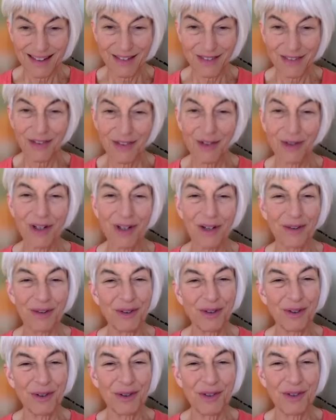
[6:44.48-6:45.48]
even though I don't
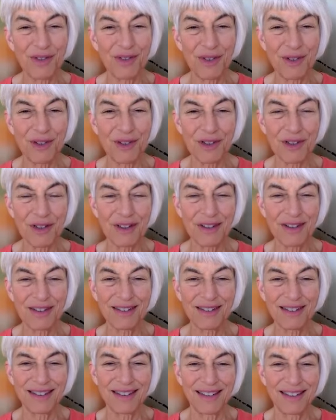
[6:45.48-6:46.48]
know the future,
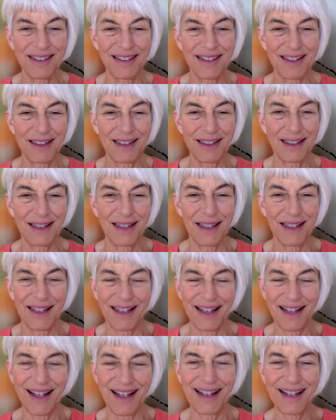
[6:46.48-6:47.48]

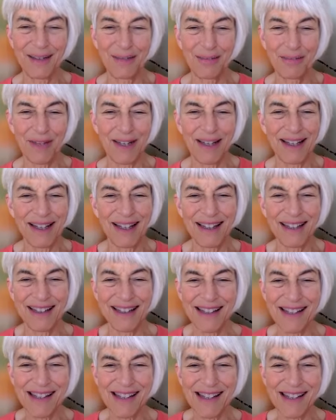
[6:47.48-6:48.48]
I'm
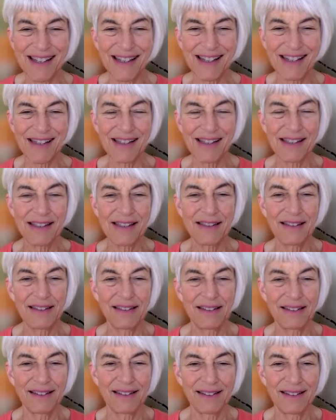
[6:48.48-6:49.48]
at ease
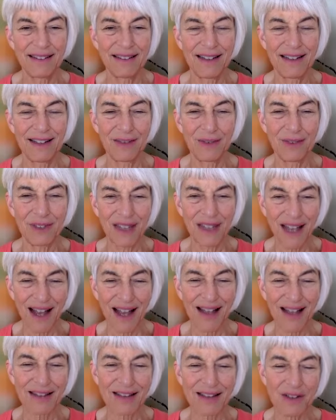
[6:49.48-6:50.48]
and
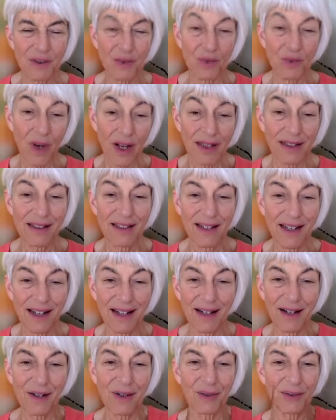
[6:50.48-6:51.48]
relaxed right
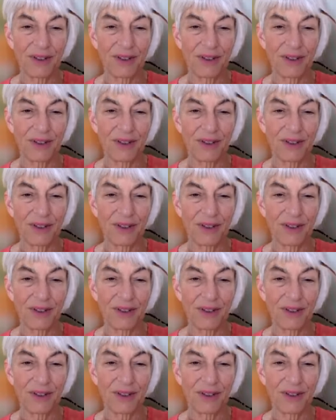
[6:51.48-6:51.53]
now.